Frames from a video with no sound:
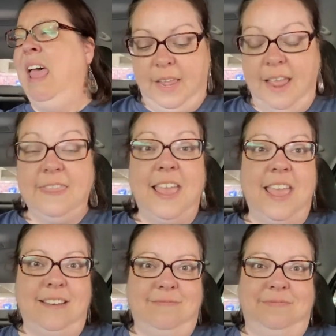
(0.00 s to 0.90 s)
And
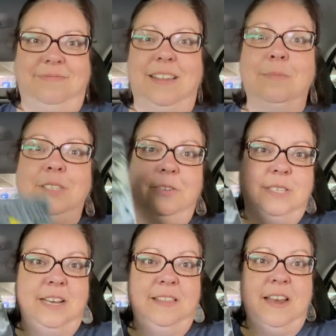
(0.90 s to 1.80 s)
then, I'm so
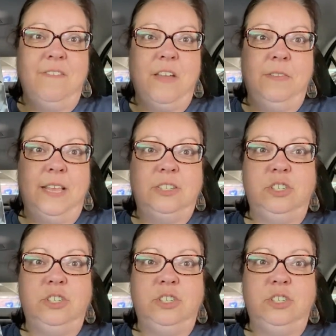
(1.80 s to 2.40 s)
excited that I found this,